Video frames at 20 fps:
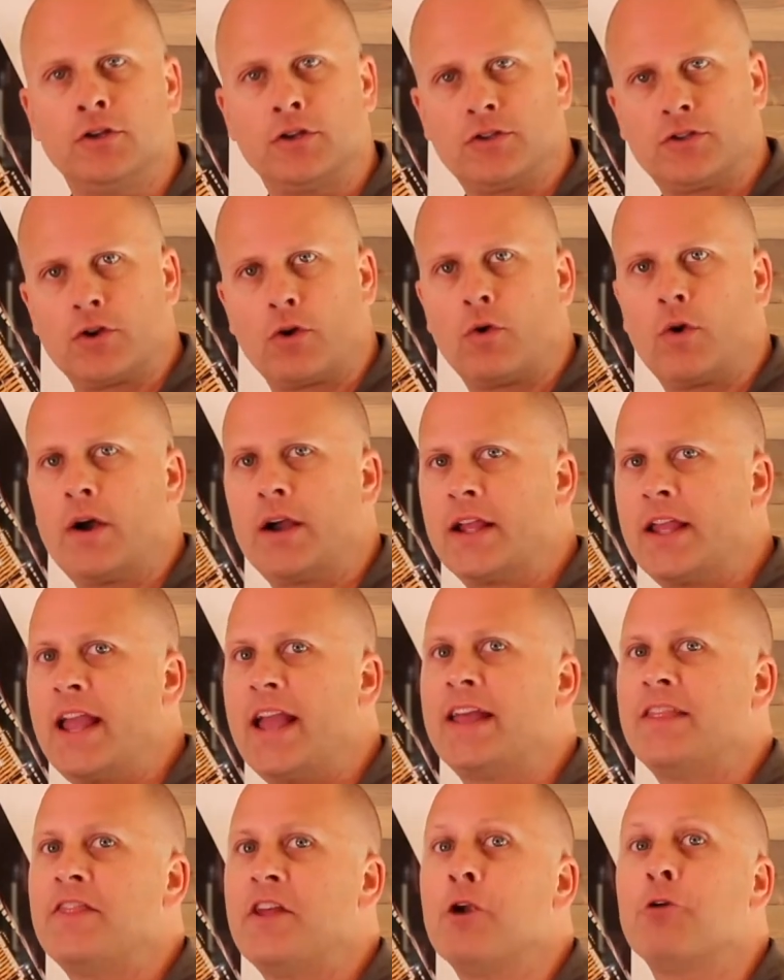So
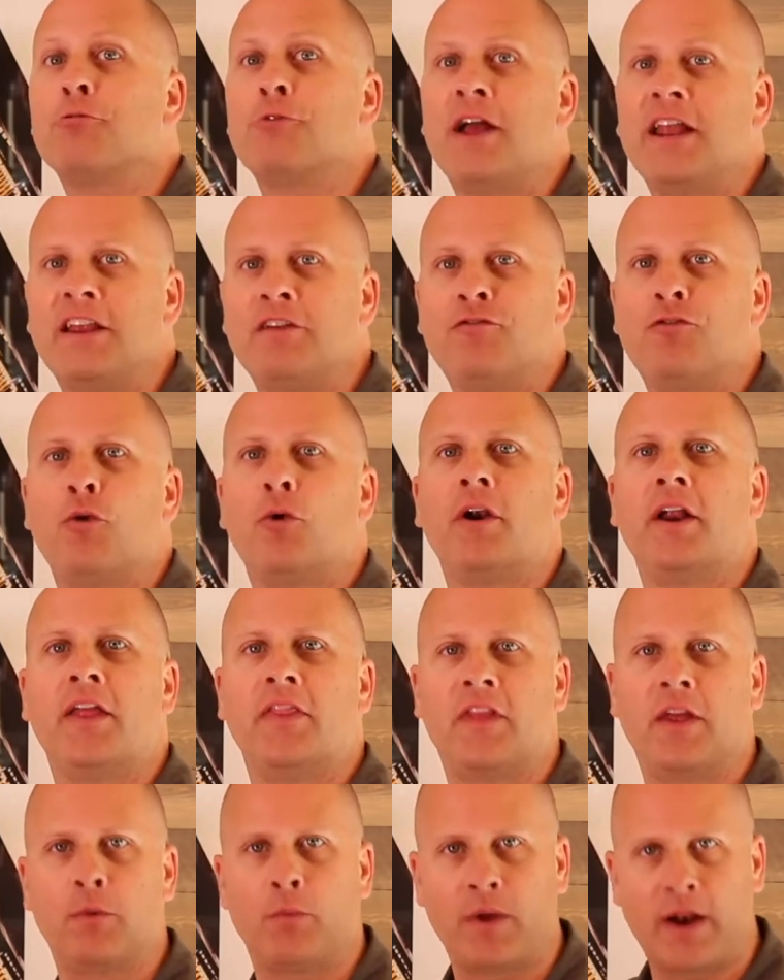again, they're ready for it,
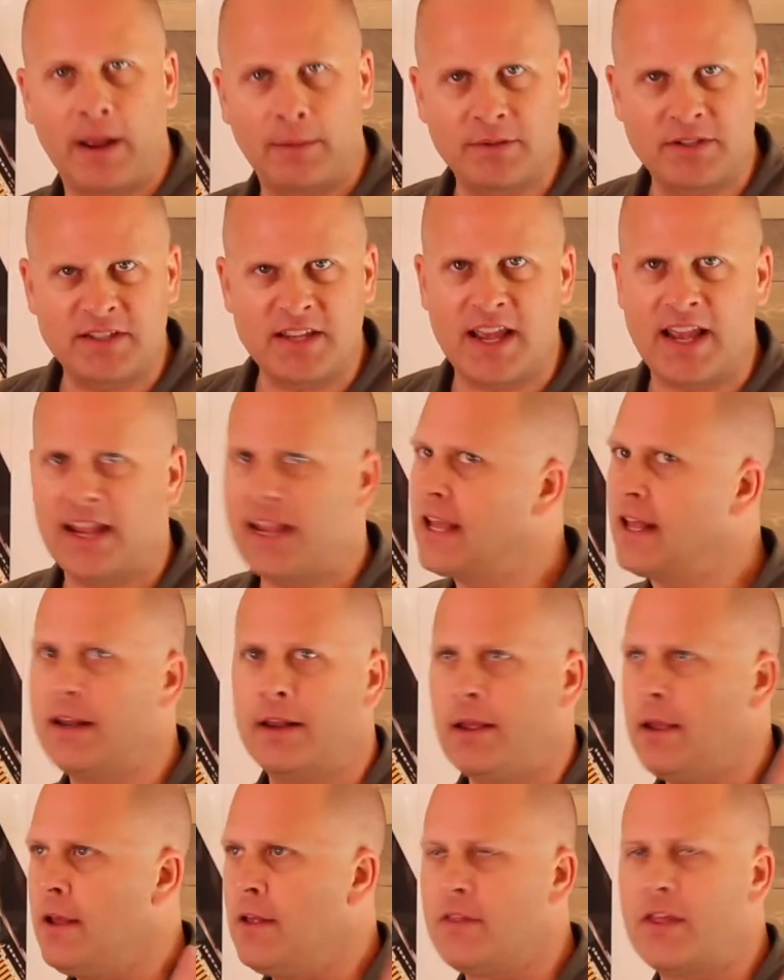and then when I'm saying it,
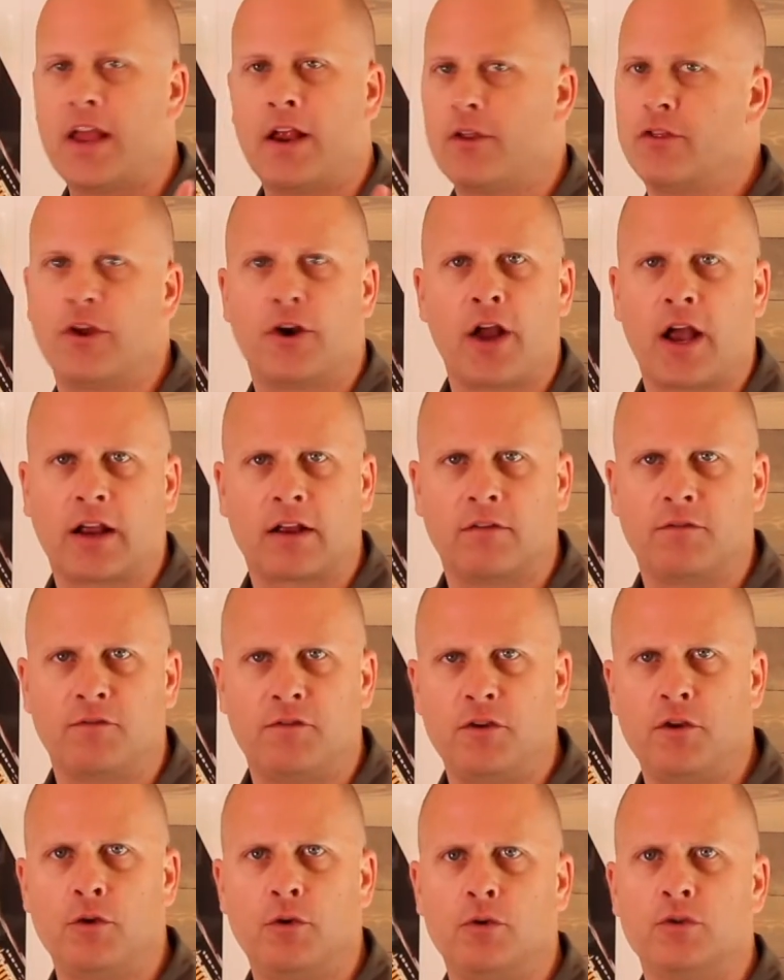they're not
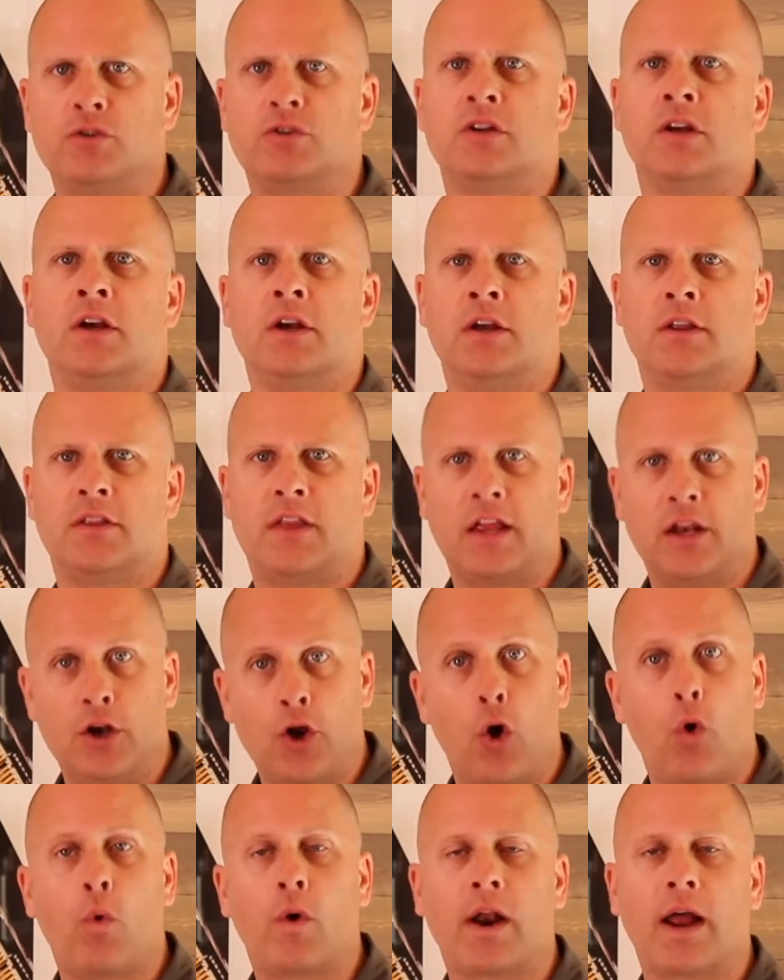confused. They
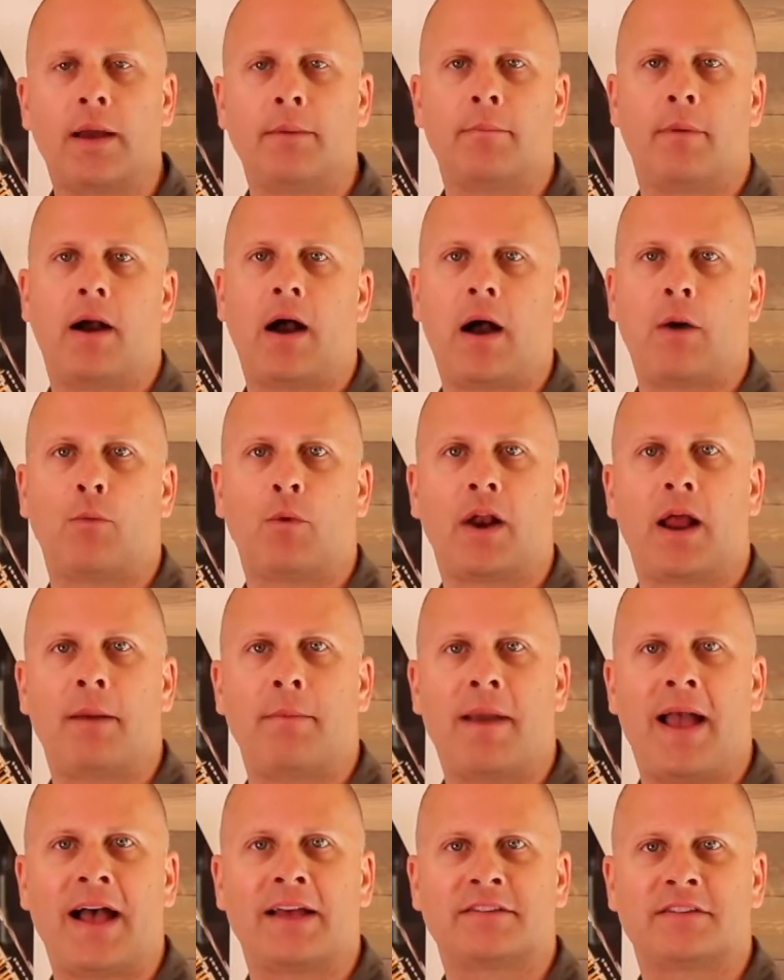know what
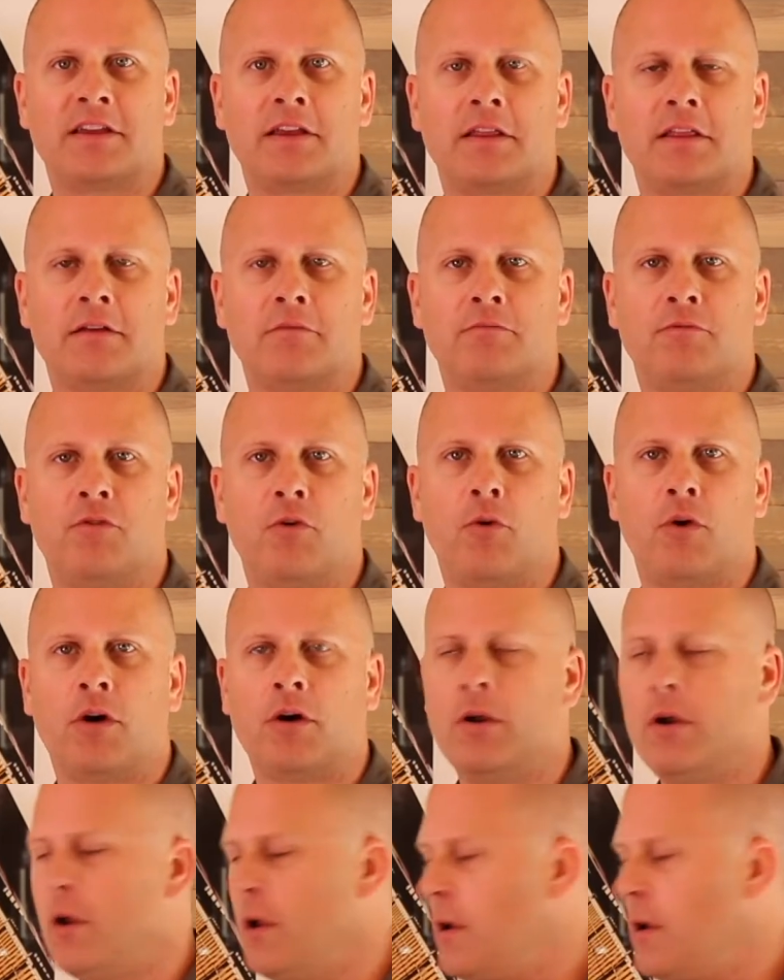I'm asking them for.